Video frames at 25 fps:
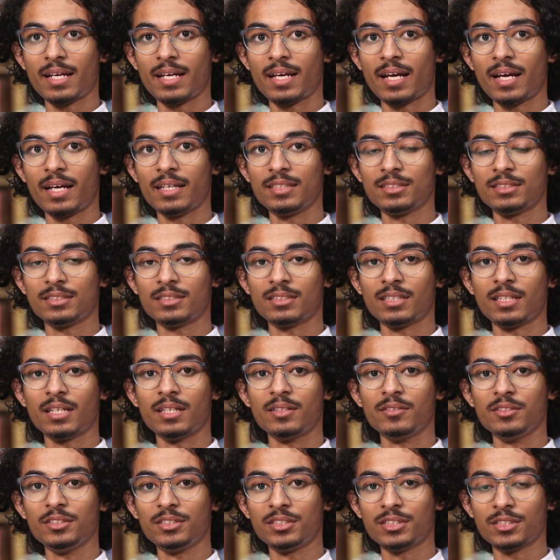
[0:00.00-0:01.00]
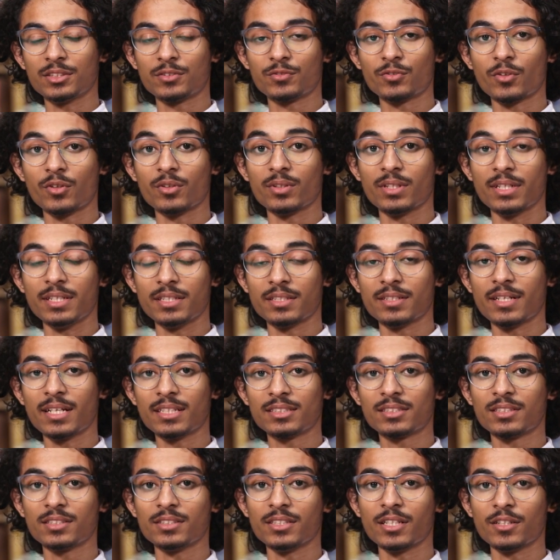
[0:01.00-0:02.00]
as a research for the
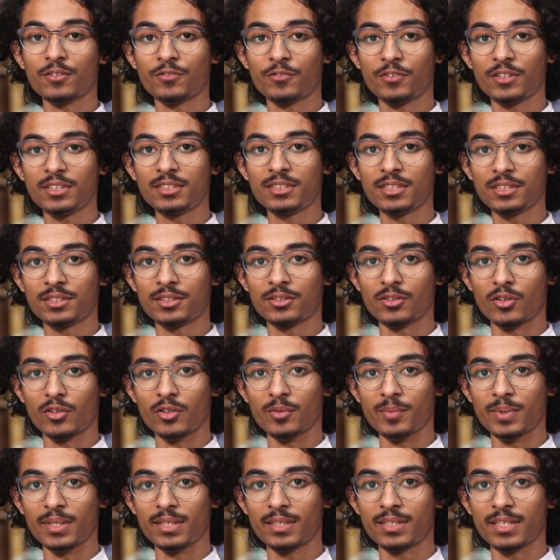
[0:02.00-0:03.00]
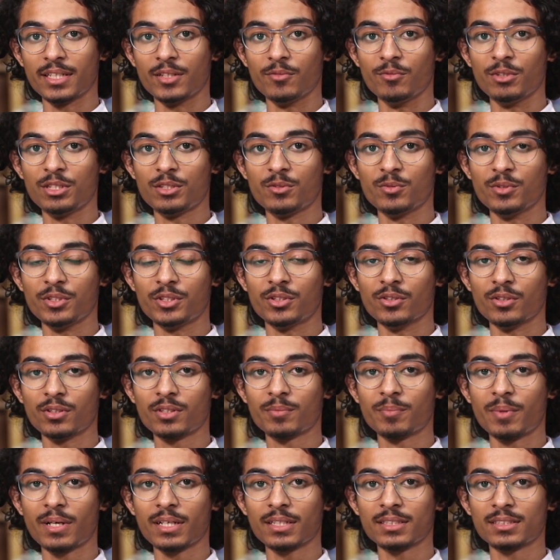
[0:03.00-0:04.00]
International Young Physicist tournament, in which we
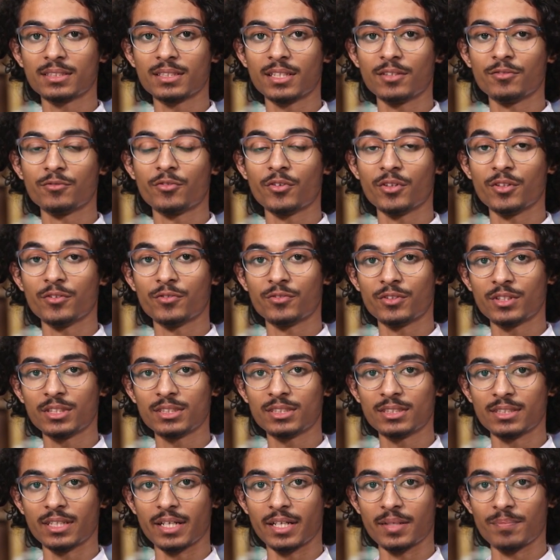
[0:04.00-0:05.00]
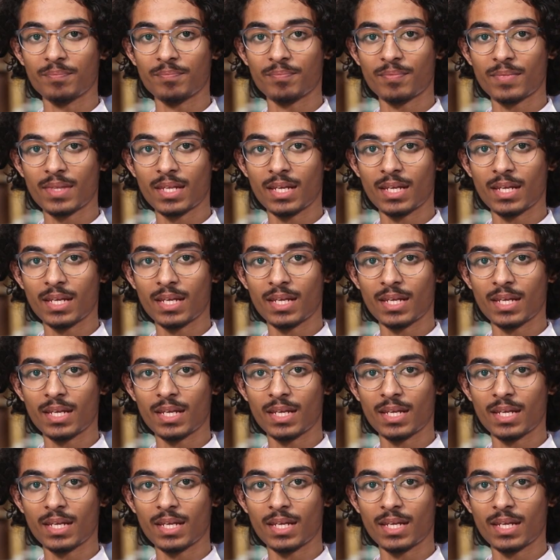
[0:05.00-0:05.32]
took Pakistan for the first time.